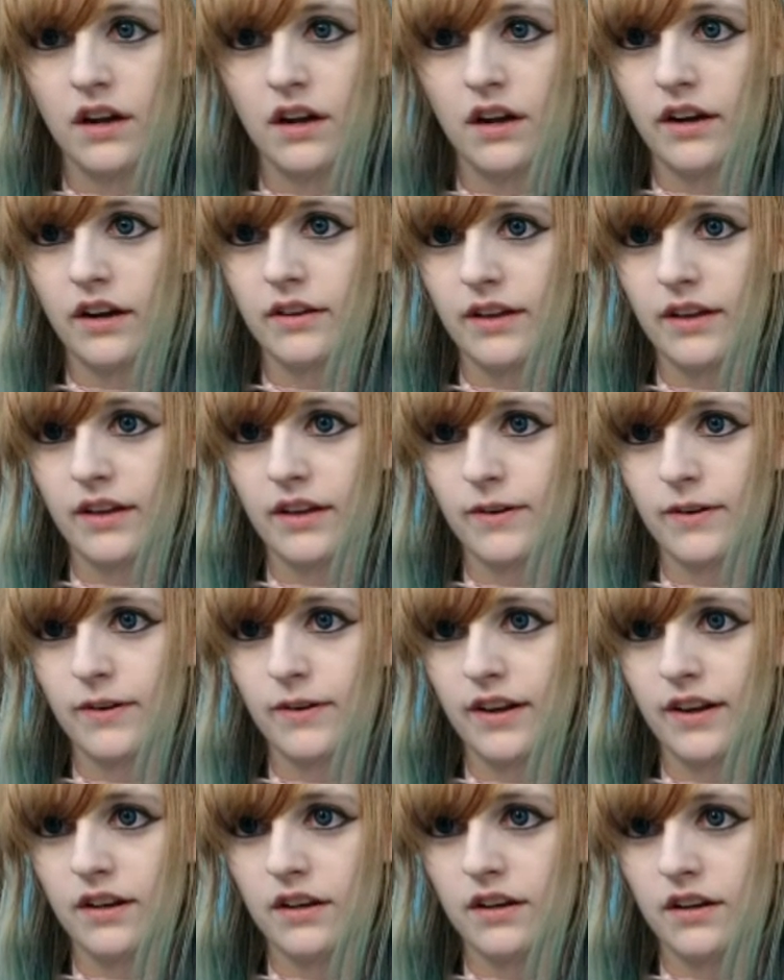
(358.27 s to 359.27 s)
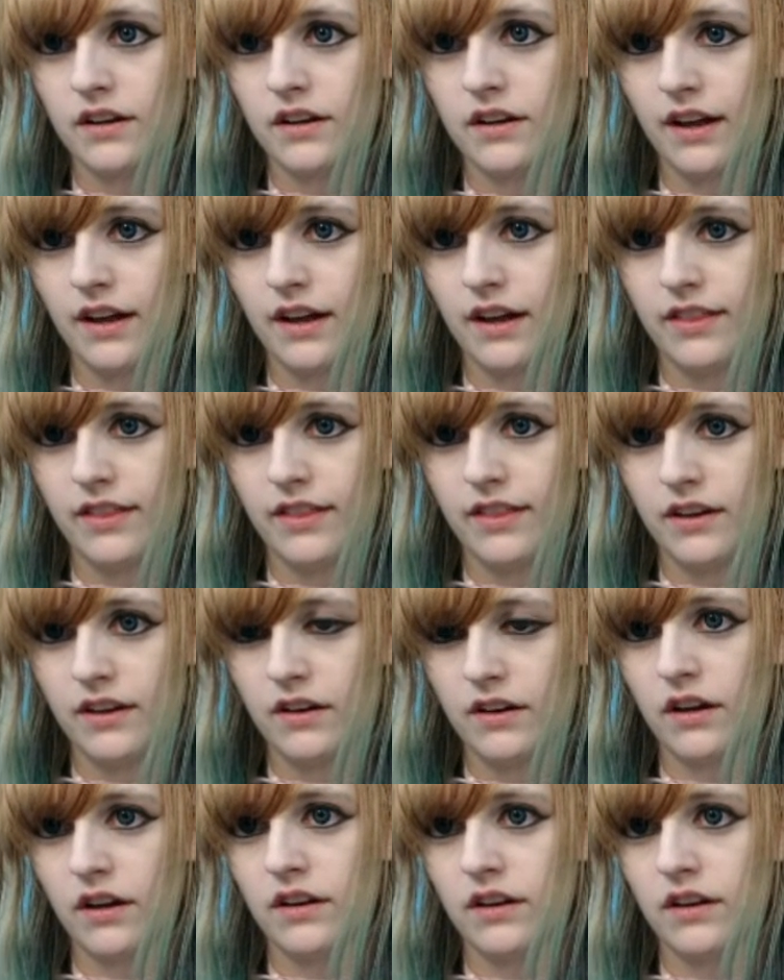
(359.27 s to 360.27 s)
Now that forehead. I think
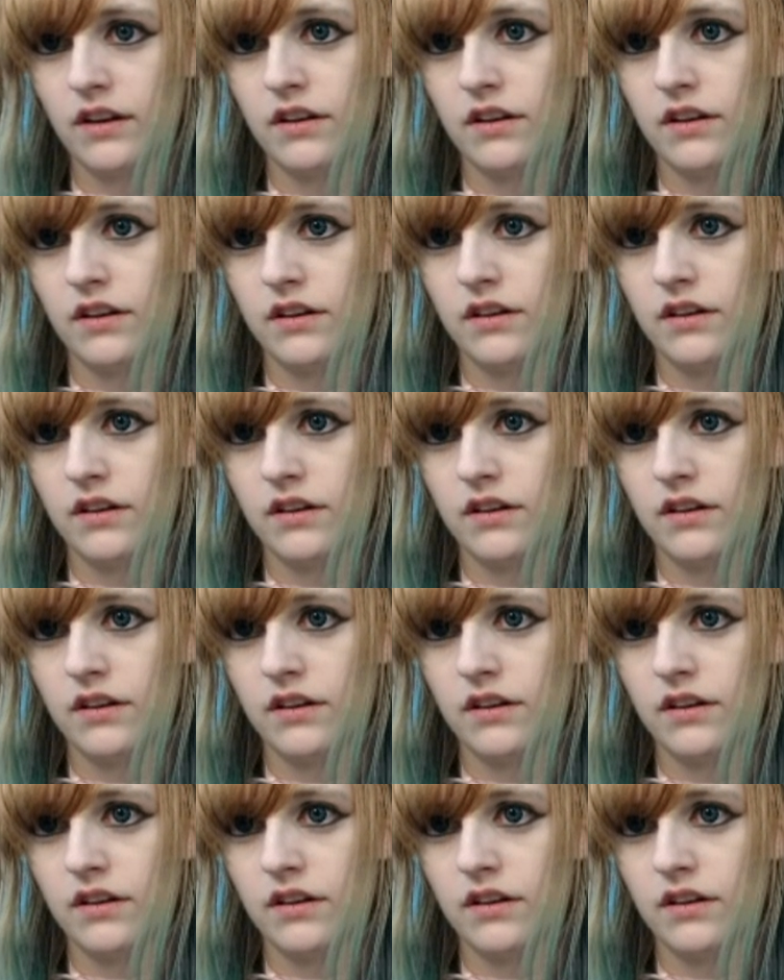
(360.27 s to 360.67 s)
you're good.